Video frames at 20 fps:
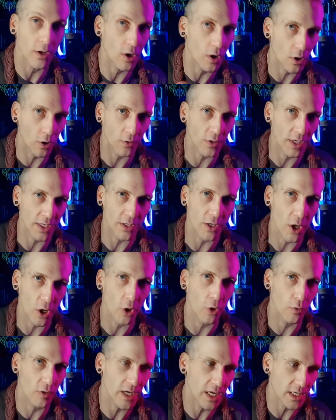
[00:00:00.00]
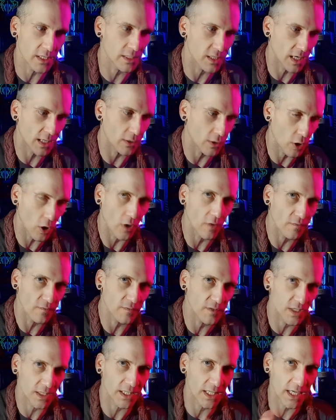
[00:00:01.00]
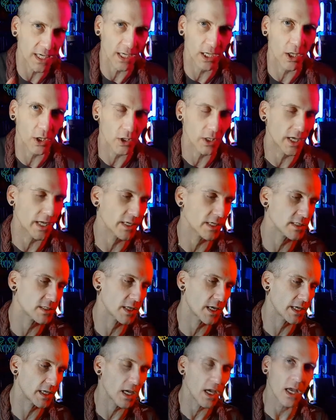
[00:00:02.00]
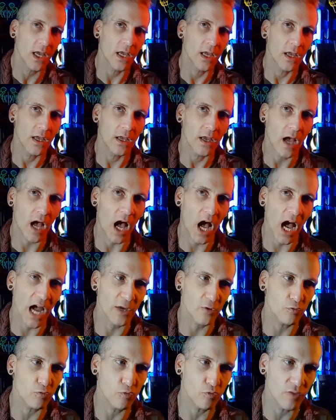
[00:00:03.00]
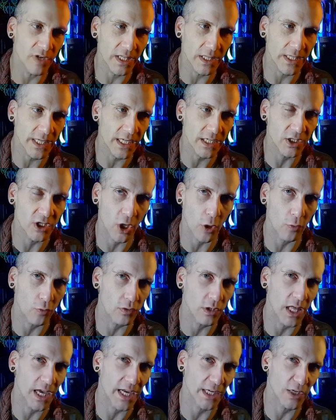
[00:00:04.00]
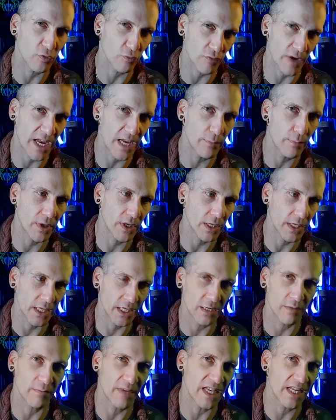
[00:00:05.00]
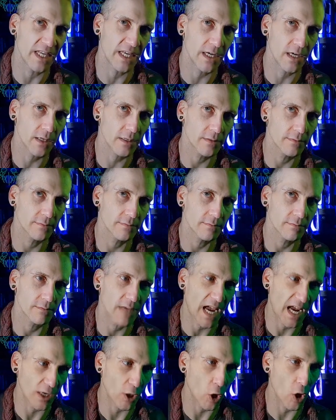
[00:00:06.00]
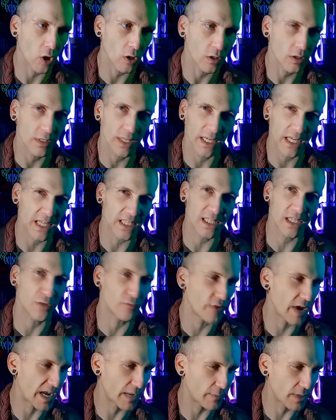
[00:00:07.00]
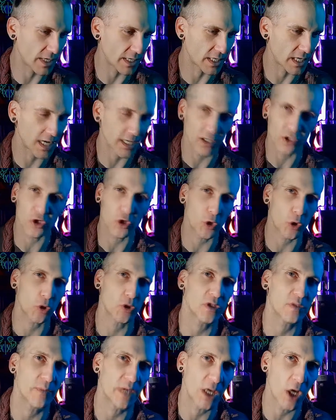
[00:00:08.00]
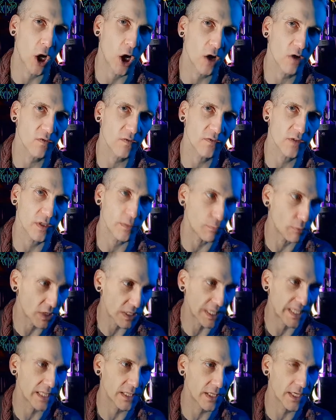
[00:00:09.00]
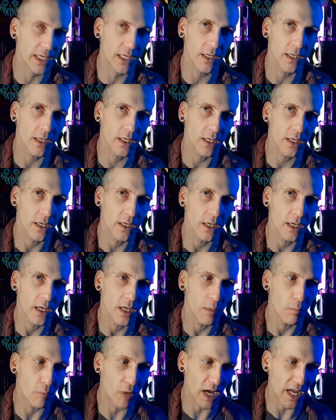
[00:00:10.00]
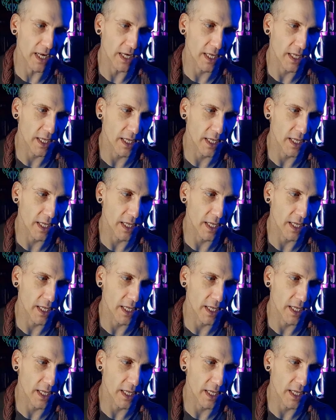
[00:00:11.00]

all they know is I love to kill. And it's like, I really don't like rape in media at all. Like, I see rape and it kind of turns me off completely. But